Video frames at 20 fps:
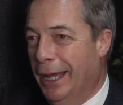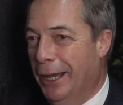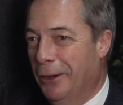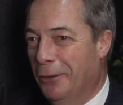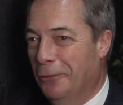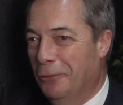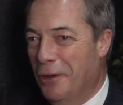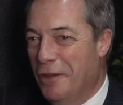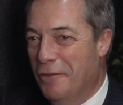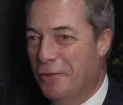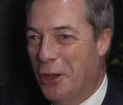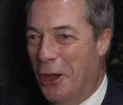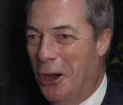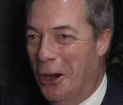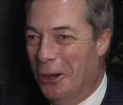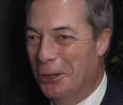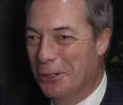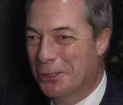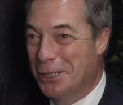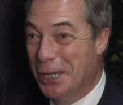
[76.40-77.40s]
We've
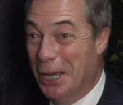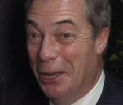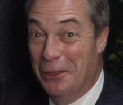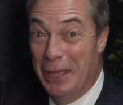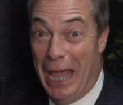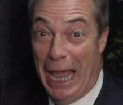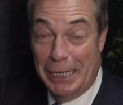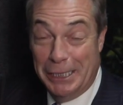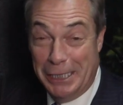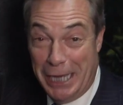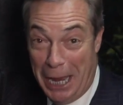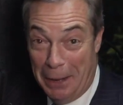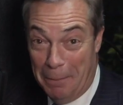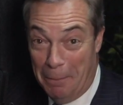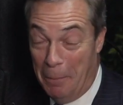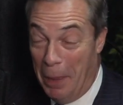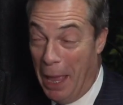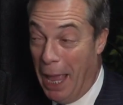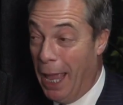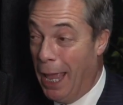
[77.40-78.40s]
got the
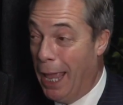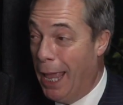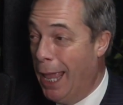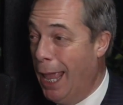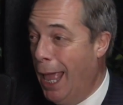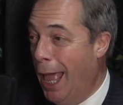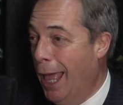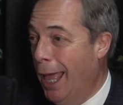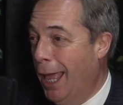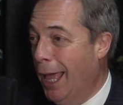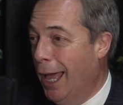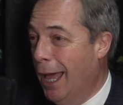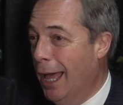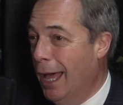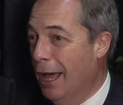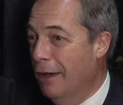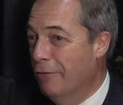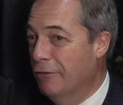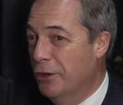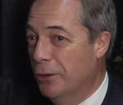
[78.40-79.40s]
SNP,
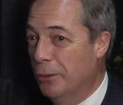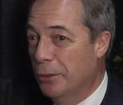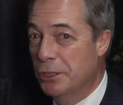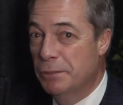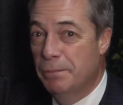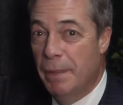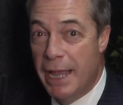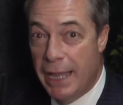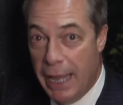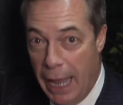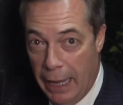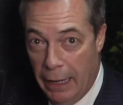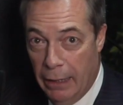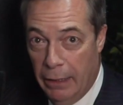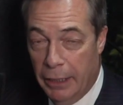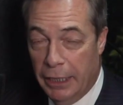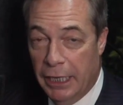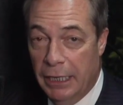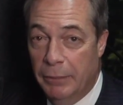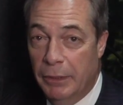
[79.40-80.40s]
of course, making
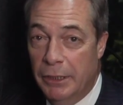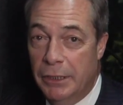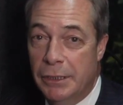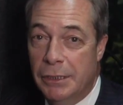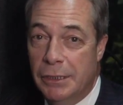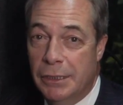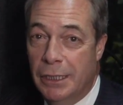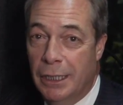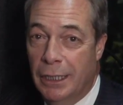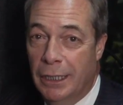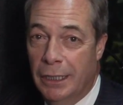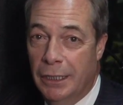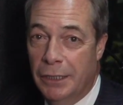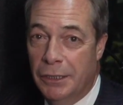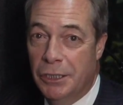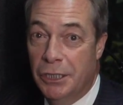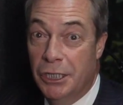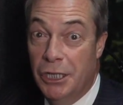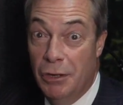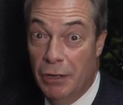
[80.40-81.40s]
arguments
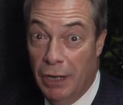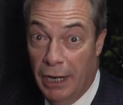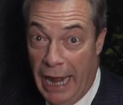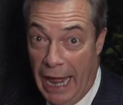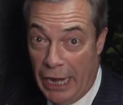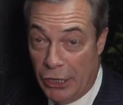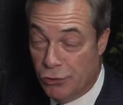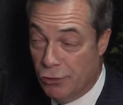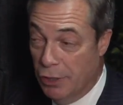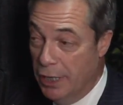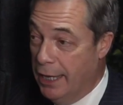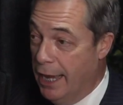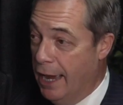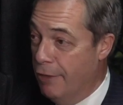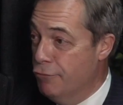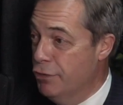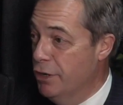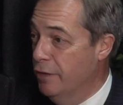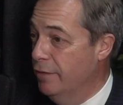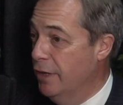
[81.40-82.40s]
to unilaterally get
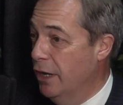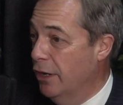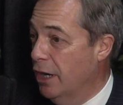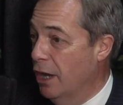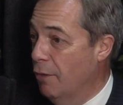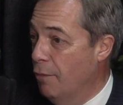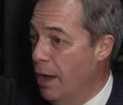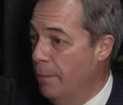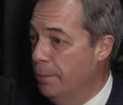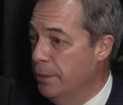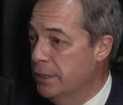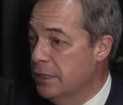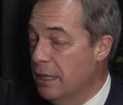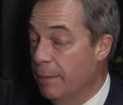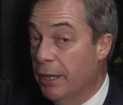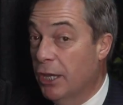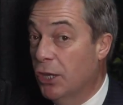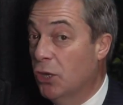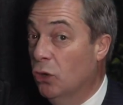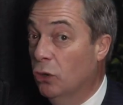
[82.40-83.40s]
rid of nuclear weapons,
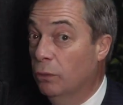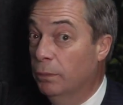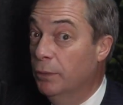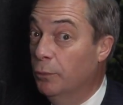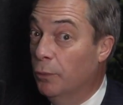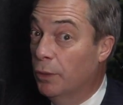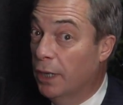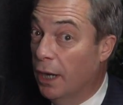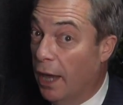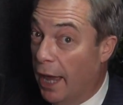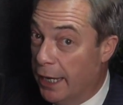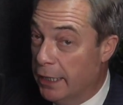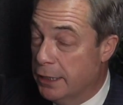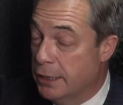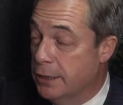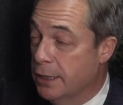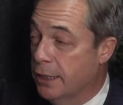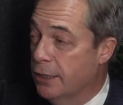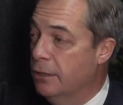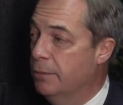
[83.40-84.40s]
something Corbyn would like to
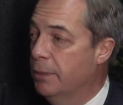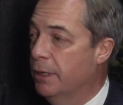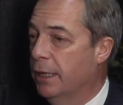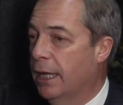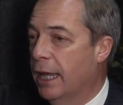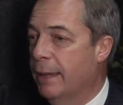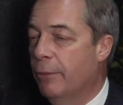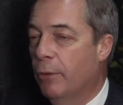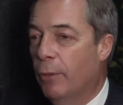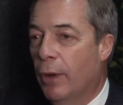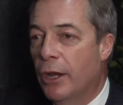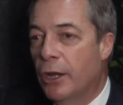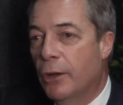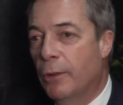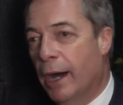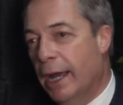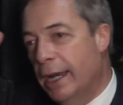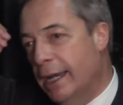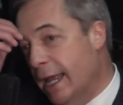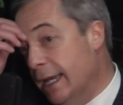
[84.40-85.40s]
do, but Labour won't
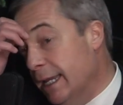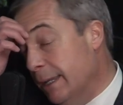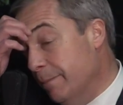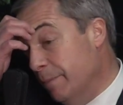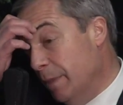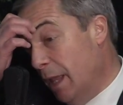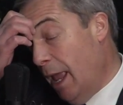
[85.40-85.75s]
quite let him.